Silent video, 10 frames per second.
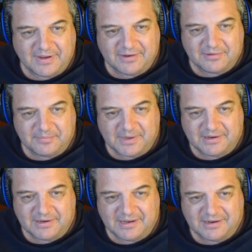fans of
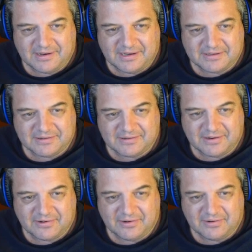Meghan, now she's
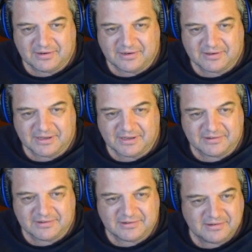starting to do silly
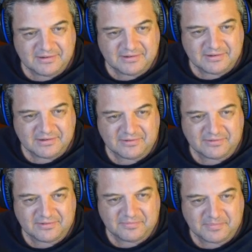things.
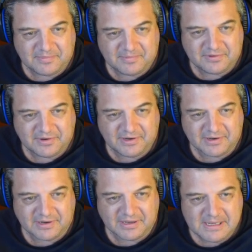People are
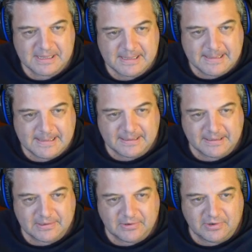turning on her,
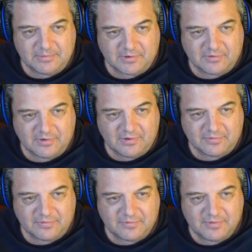including
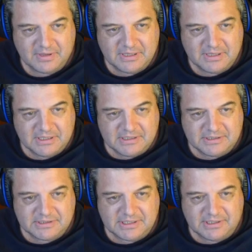myself.
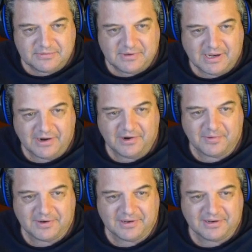Jeez,
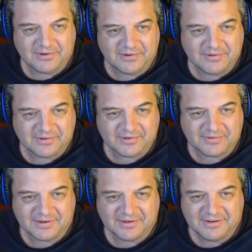what the hell are you doing? What's
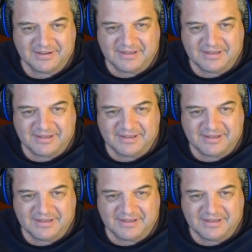this one?